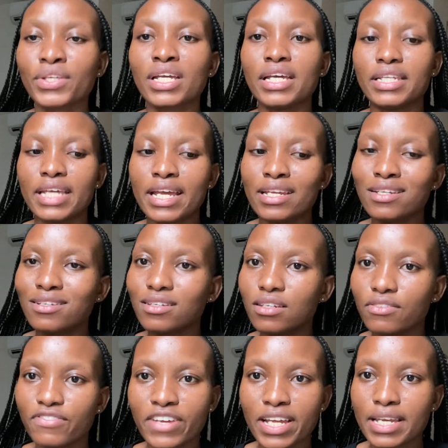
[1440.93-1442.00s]
then
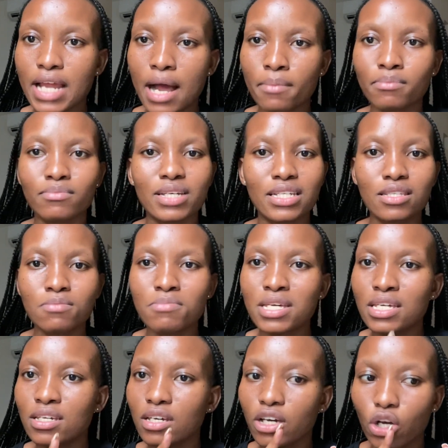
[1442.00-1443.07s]
Vietnam, it's
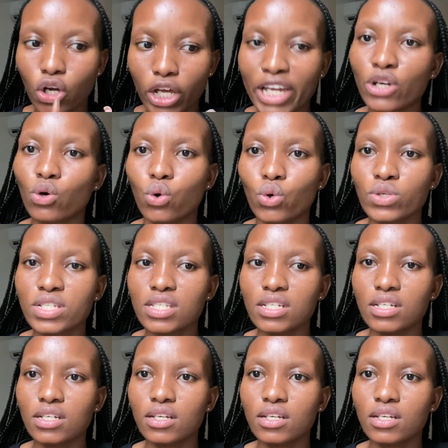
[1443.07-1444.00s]
me and Kosi.